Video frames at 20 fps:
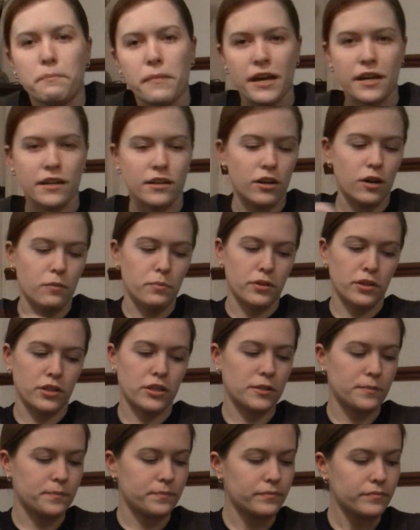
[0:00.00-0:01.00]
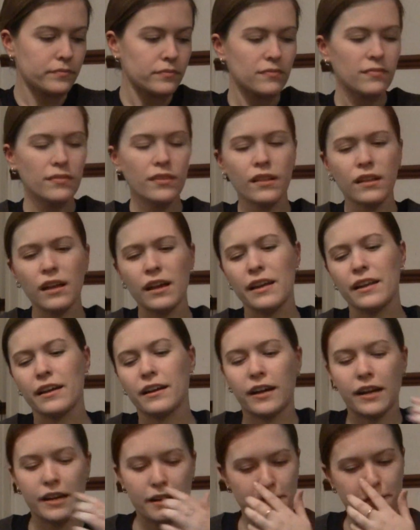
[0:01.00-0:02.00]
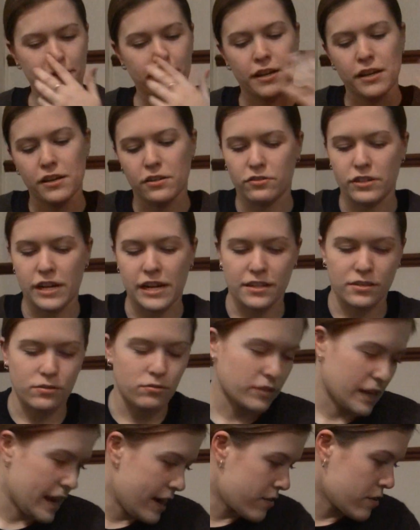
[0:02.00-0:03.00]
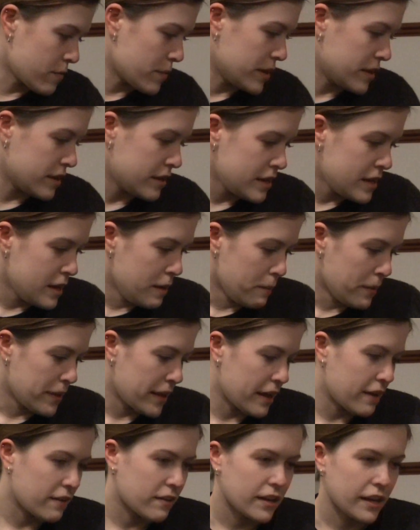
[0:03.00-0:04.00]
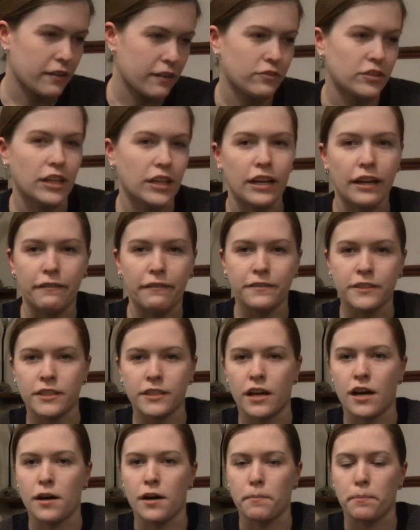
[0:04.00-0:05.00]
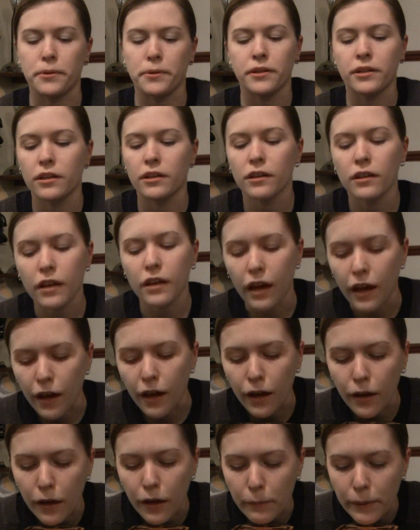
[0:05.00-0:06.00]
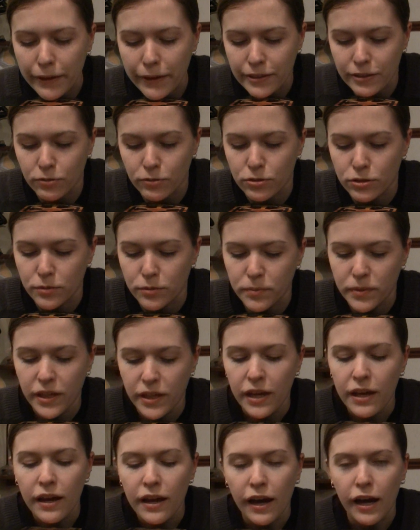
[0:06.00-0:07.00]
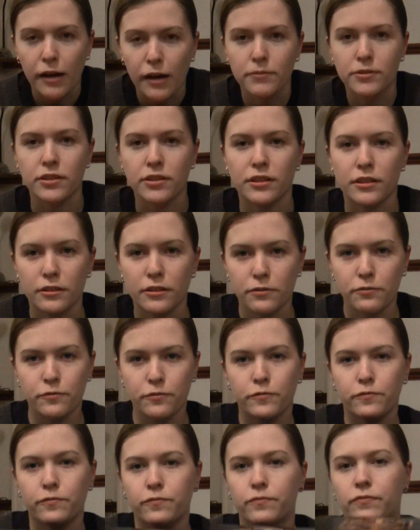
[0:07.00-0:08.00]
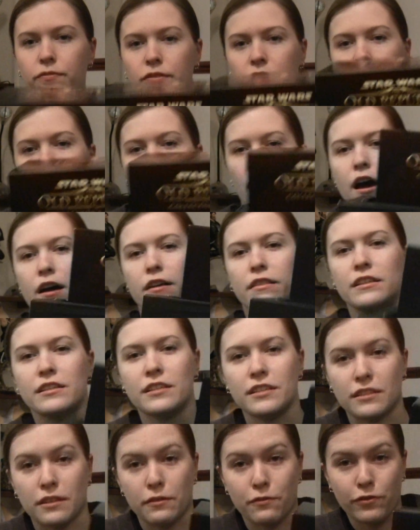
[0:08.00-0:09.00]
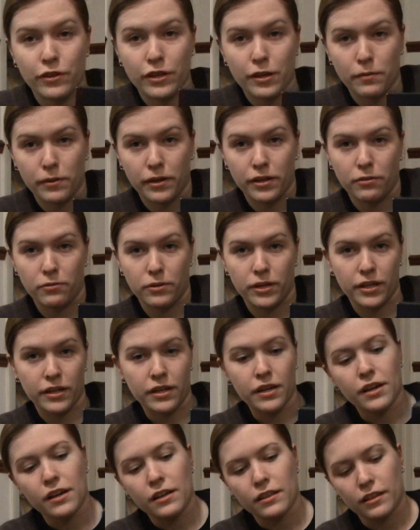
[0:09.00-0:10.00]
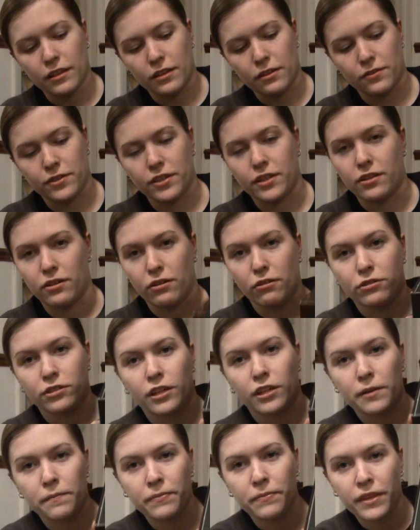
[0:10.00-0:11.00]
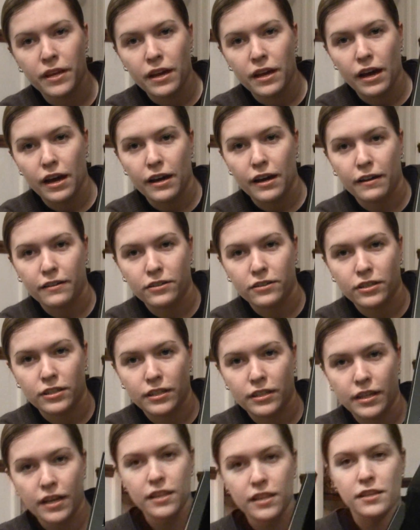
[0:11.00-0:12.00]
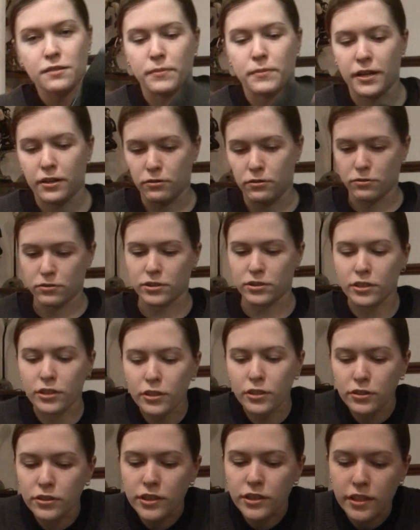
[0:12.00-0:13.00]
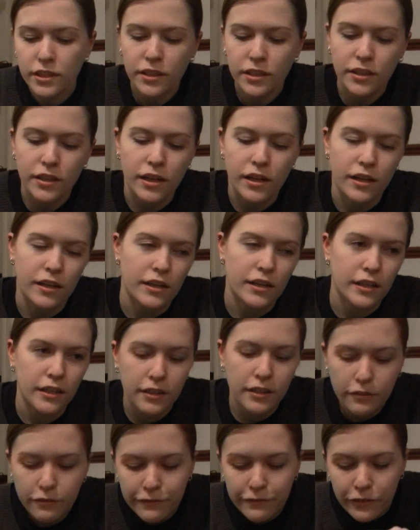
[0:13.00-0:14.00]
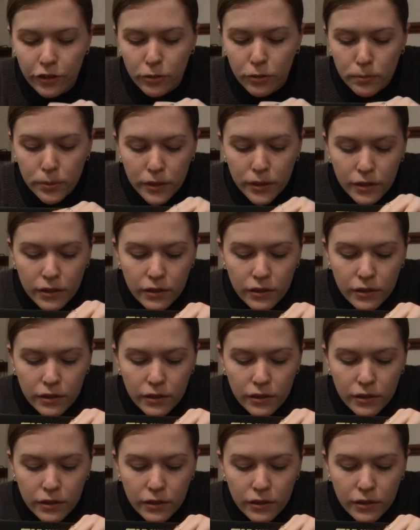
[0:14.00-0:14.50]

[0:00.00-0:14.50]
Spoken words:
made art book, and it kind of drags it all down a bit, but that like really lifts it up and makes it awesome. So this is the figure, by the way, that you've seen the whole time. As you can see there's my little security key fob